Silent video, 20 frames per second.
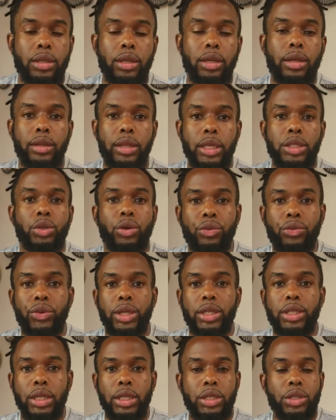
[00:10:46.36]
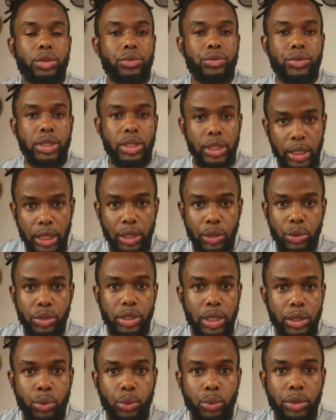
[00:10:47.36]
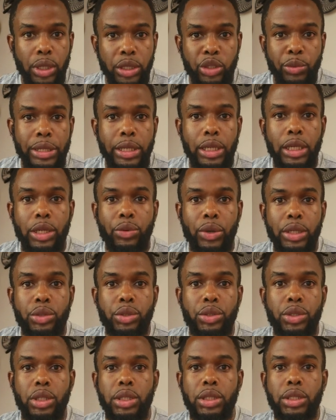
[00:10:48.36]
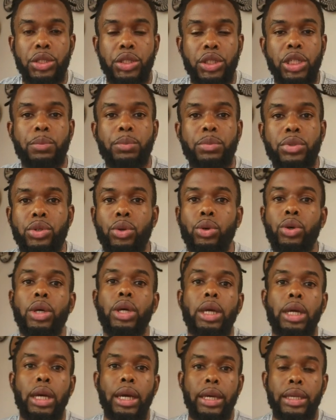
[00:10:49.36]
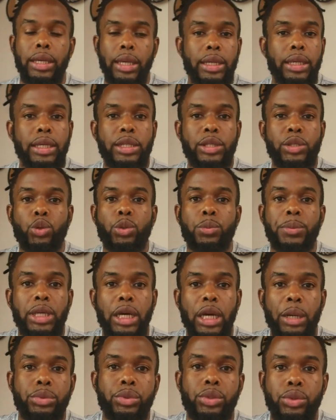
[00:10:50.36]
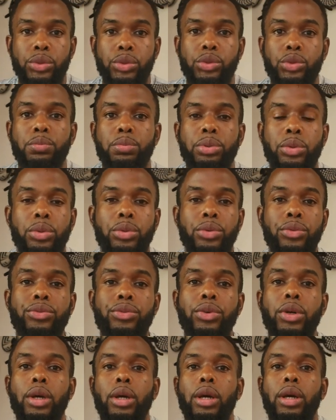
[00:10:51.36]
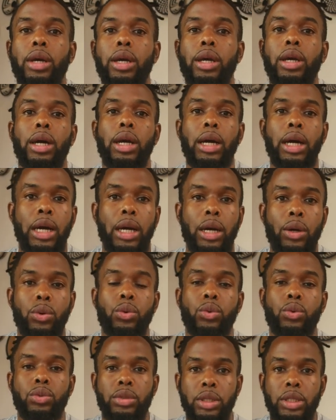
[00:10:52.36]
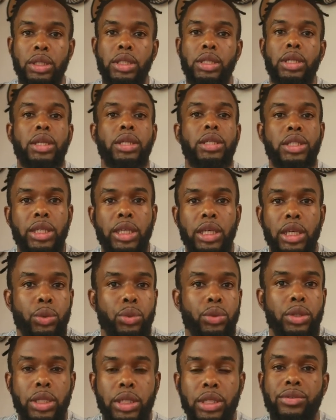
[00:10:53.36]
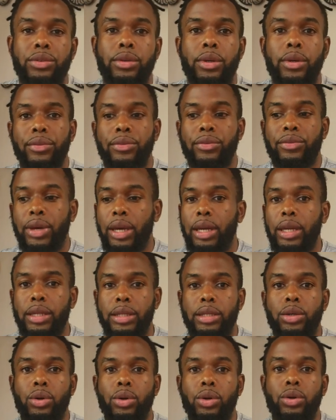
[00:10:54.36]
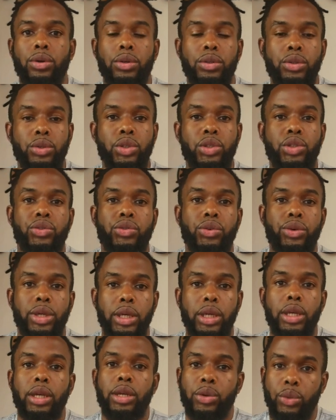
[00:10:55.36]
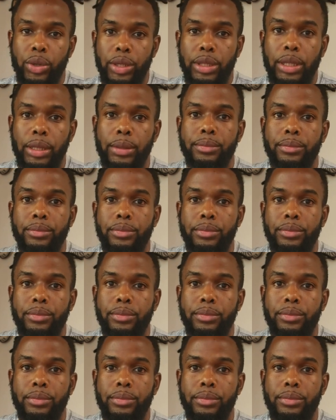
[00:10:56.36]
There's no fixed list of skills that will automatically grant you citizenship. So again, it will be up to you to prove how this skill is valid or useful here in Rwanda.